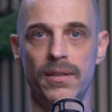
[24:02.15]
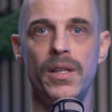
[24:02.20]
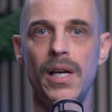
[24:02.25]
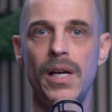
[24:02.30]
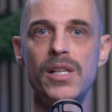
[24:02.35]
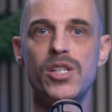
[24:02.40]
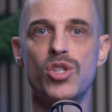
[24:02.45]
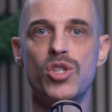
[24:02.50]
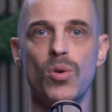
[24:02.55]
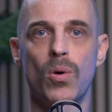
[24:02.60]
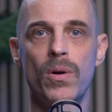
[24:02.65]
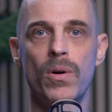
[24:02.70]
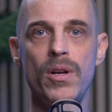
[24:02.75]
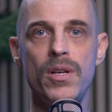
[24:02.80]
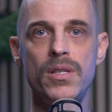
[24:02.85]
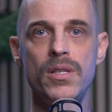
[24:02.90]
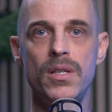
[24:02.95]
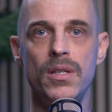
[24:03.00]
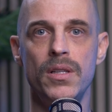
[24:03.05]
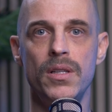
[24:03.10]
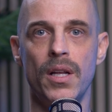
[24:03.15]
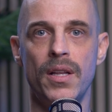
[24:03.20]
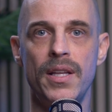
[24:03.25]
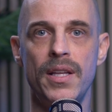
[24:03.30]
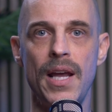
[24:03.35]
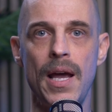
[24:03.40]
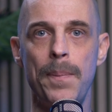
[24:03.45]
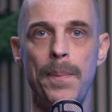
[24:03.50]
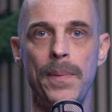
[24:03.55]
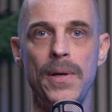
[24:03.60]
Tell stories that
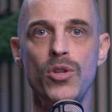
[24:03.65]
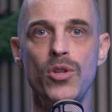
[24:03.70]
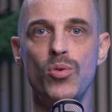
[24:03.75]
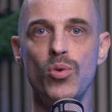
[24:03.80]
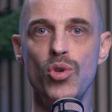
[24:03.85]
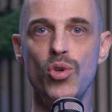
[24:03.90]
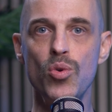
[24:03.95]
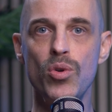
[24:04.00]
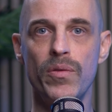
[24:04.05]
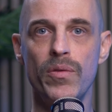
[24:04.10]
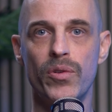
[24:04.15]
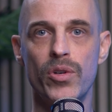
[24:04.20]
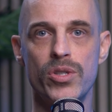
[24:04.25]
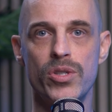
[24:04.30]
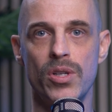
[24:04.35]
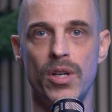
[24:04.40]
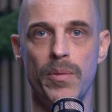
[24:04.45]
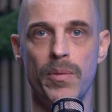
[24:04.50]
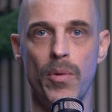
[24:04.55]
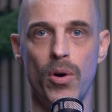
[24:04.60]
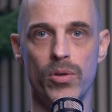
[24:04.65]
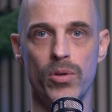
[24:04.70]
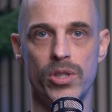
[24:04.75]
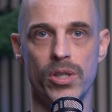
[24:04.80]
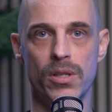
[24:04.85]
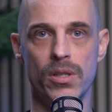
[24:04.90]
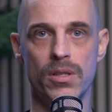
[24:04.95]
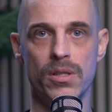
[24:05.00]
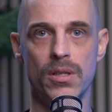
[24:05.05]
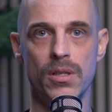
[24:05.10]
tap into universal
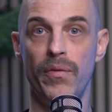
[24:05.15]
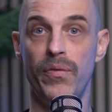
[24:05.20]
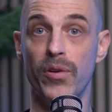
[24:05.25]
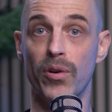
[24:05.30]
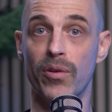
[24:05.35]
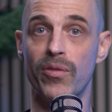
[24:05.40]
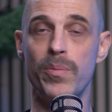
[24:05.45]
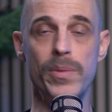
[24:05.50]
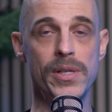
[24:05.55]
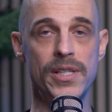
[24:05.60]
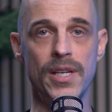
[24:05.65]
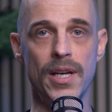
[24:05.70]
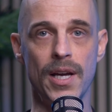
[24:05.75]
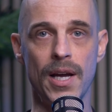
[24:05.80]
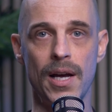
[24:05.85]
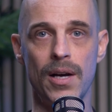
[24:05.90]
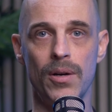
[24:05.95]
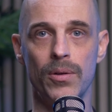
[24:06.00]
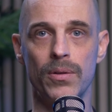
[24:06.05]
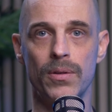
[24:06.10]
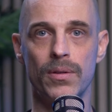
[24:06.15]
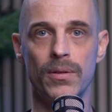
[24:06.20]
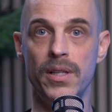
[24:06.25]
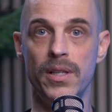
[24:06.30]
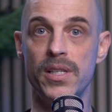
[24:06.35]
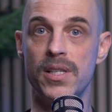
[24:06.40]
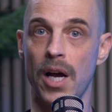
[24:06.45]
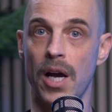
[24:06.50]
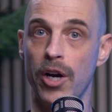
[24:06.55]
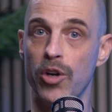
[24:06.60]
emotions. Fear of missing out,
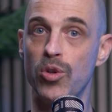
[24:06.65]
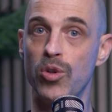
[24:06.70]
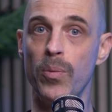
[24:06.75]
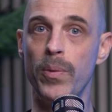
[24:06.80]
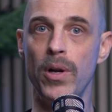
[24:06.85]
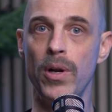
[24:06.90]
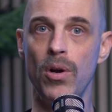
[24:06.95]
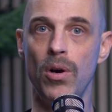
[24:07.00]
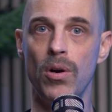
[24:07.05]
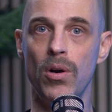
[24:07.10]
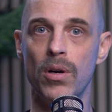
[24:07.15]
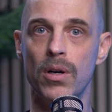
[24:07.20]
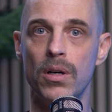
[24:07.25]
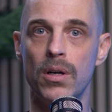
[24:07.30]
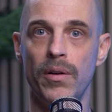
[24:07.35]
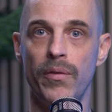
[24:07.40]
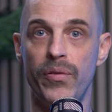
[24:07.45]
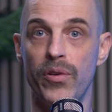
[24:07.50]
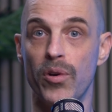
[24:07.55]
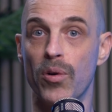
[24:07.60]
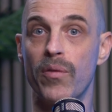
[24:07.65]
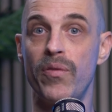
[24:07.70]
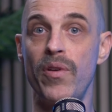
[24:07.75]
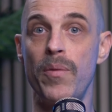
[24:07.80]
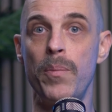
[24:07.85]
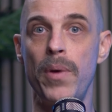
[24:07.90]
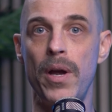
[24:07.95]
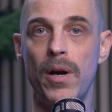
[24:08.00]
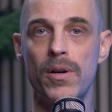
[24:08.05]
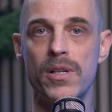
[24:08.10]
desire to belong, fear of
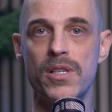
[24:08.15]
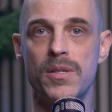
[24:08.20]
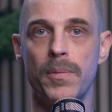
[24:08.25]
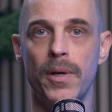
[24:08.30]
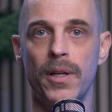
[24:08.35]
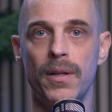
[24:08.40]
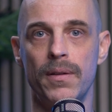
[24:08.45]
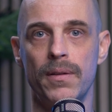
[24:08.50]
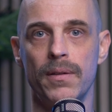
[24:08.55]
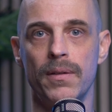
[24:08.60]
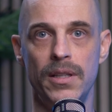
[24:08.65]
embarrassment.